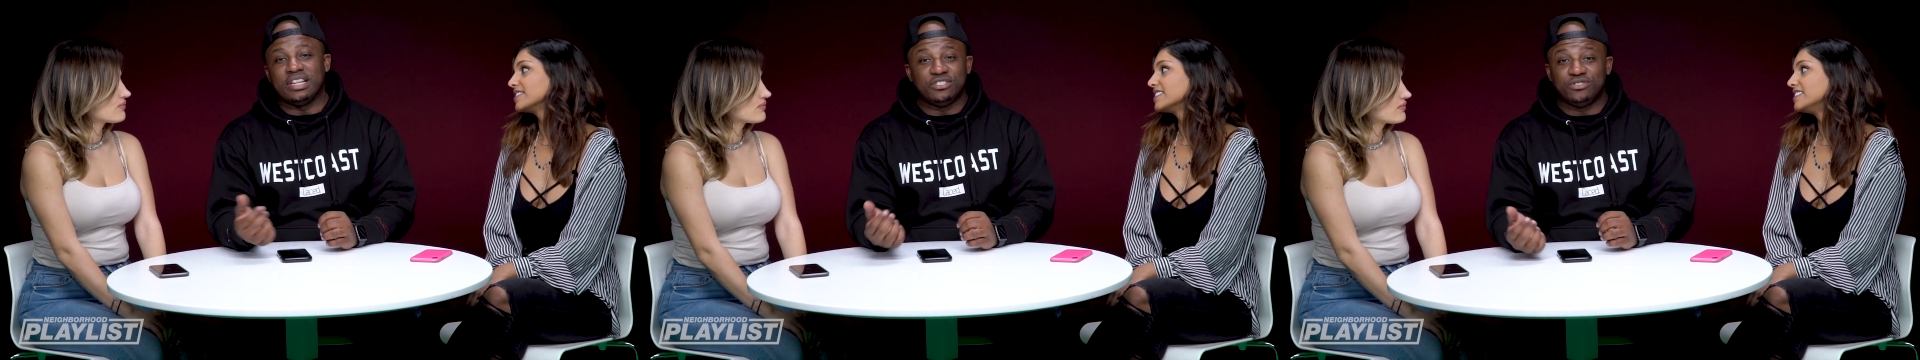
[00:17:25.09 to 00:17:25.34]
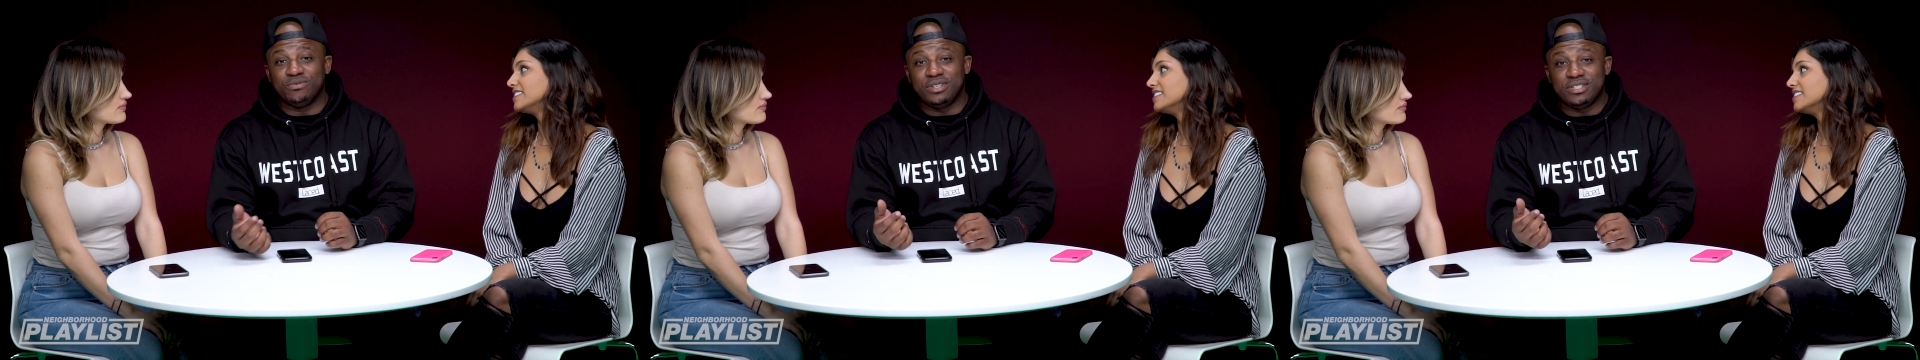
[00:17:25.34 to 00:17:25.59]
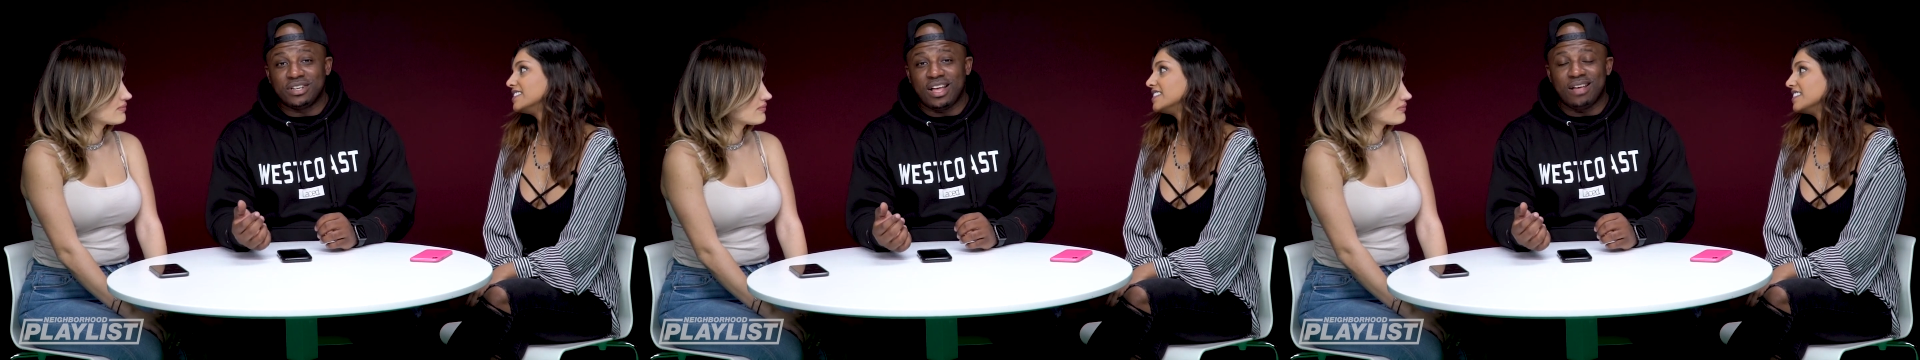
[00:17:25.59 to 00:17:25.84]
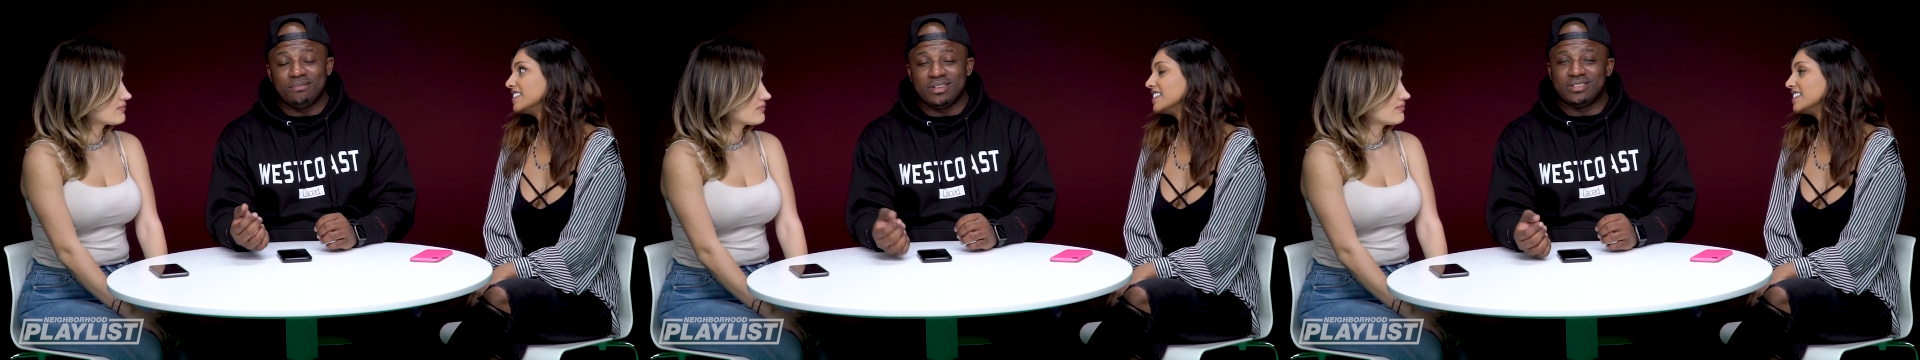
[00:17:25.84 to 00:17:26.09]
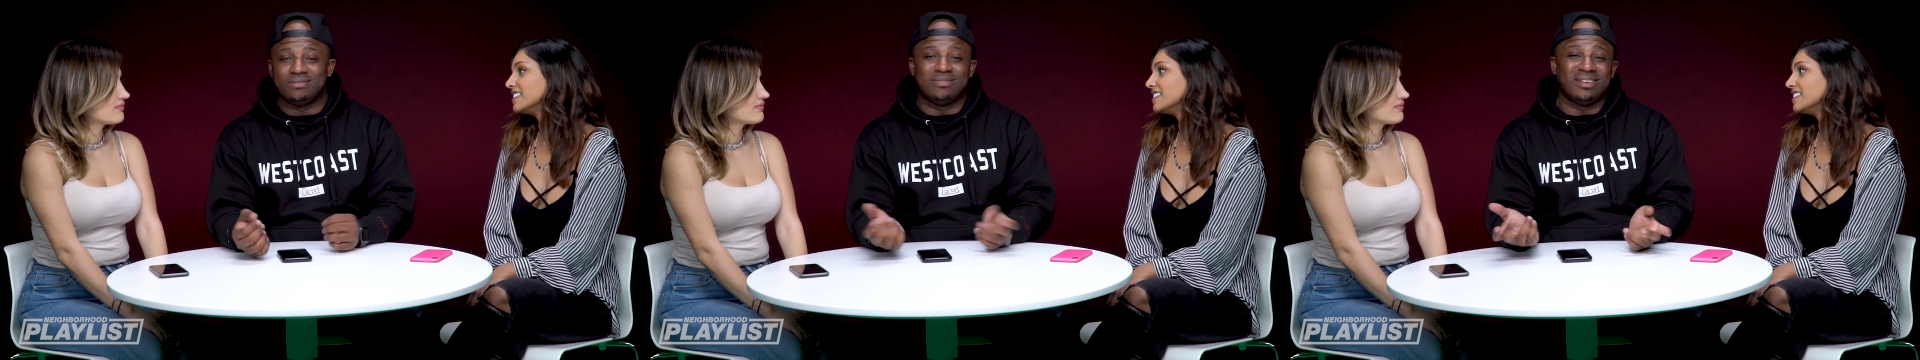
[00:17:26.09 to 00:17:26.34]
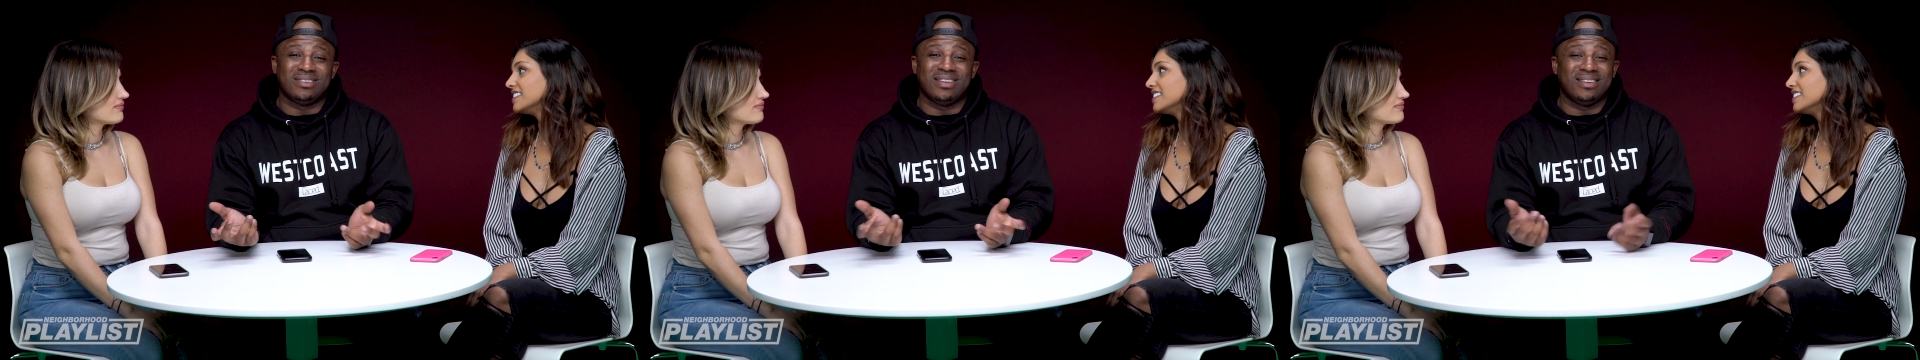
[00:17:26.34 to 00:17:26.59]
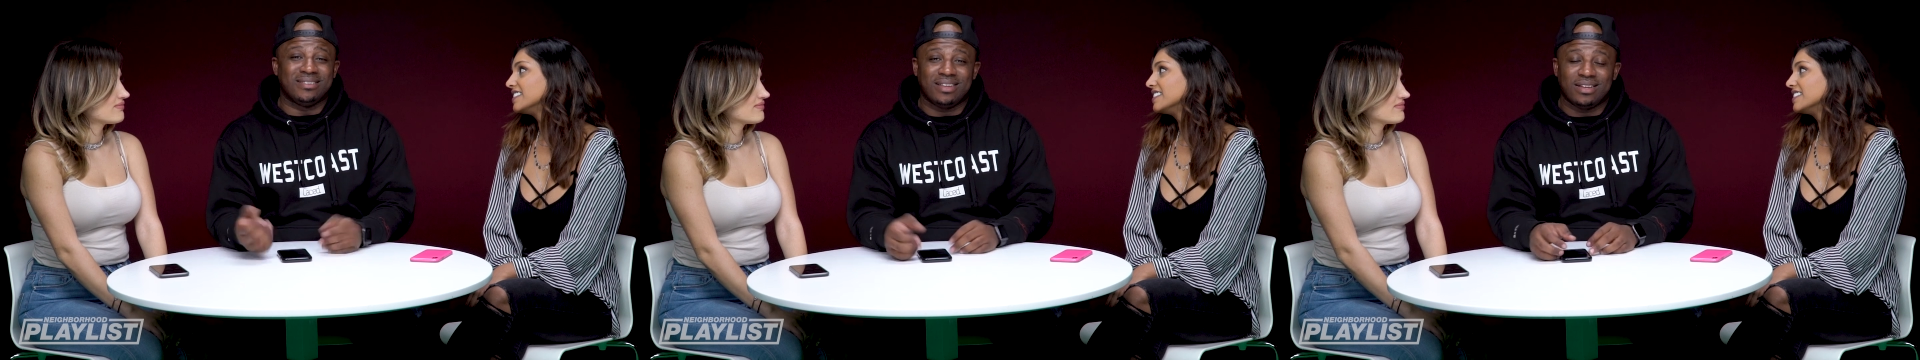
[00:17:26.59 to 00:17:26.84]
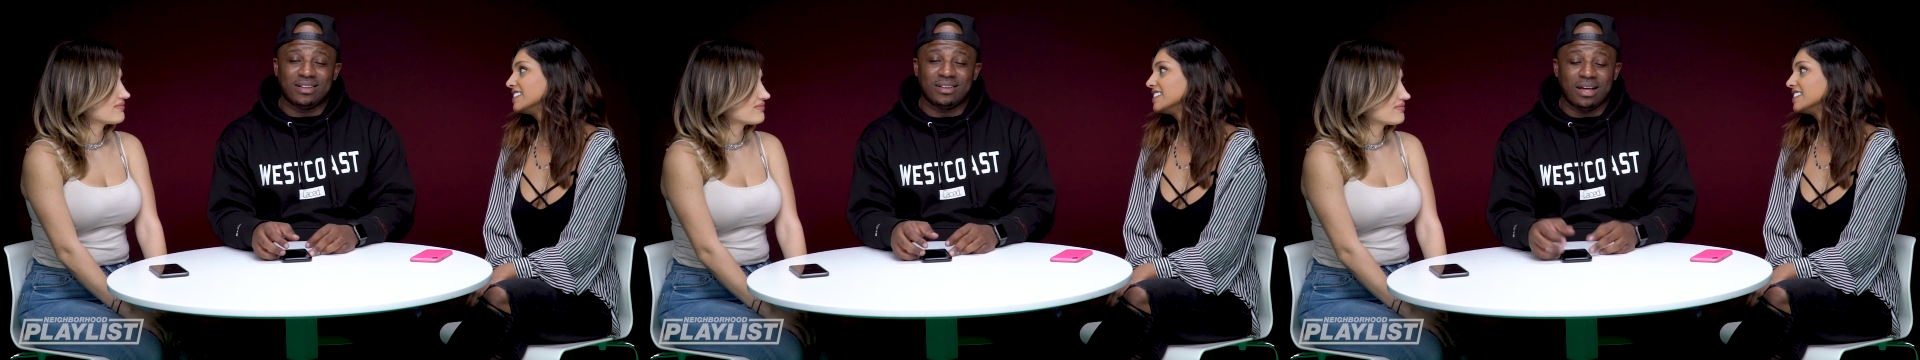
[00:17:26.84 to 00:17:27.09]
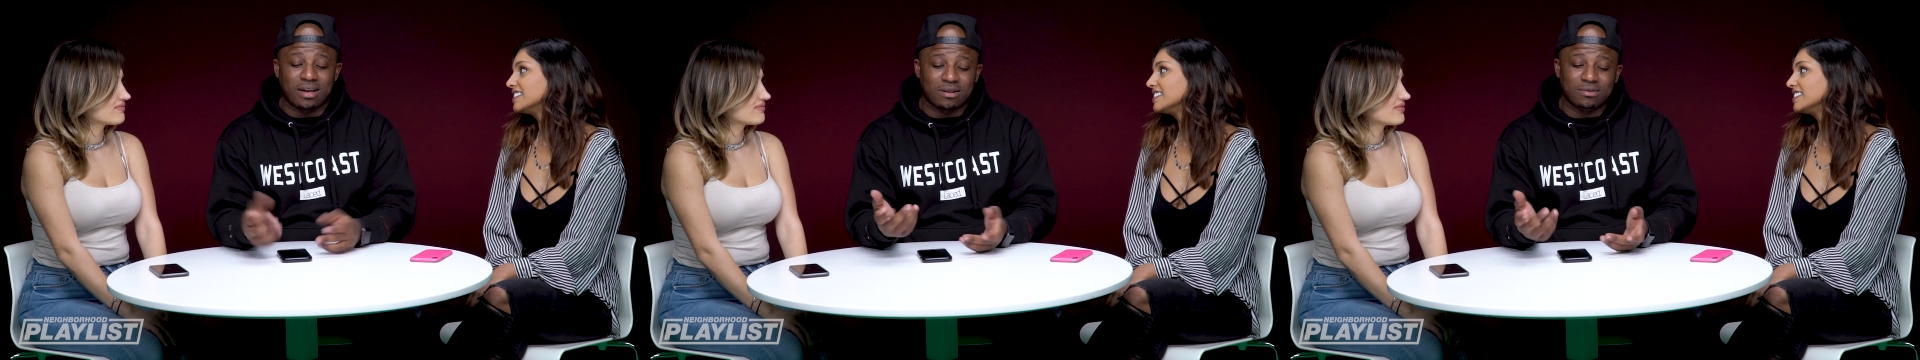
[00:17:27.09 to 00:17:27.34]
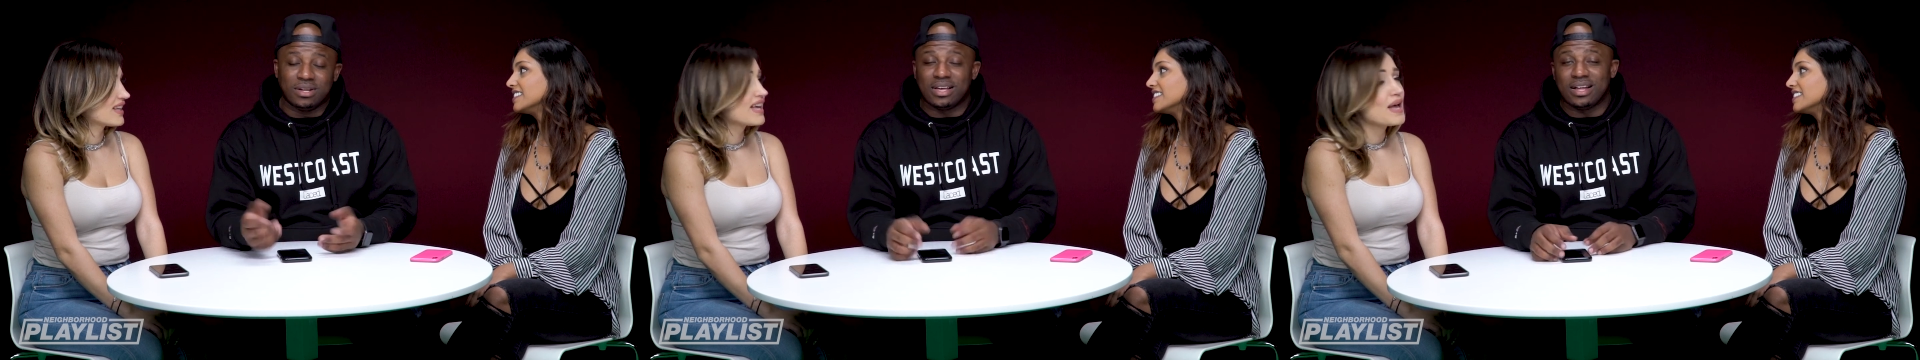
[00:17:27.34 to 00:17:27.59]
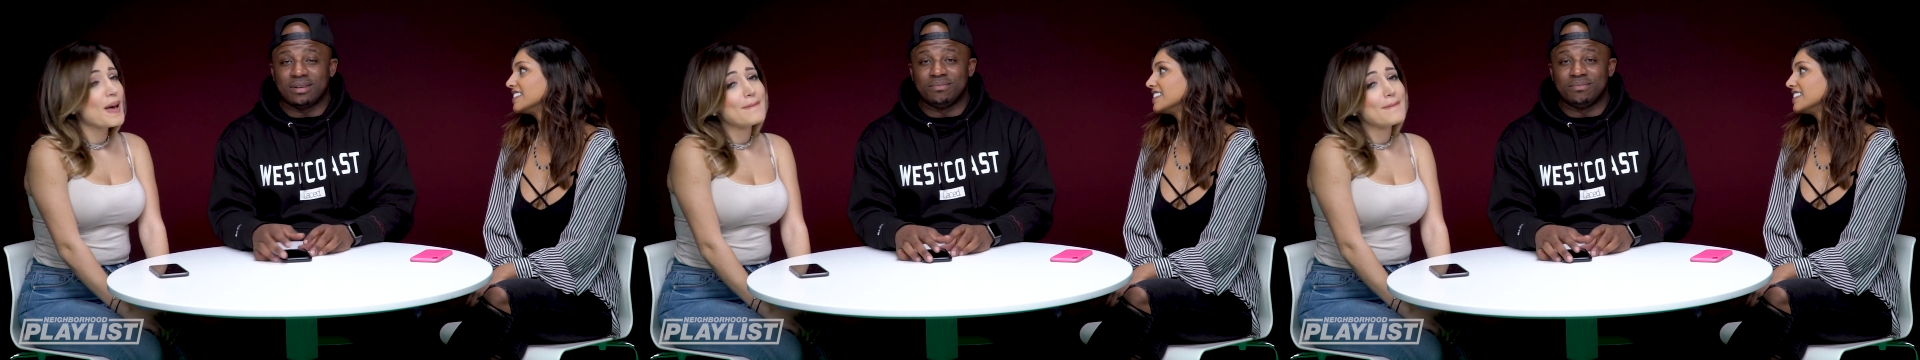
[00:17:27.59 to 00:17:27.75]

Speaker 1: hey, did you read the comments? I'm like, uh, nah, nah I'll go look at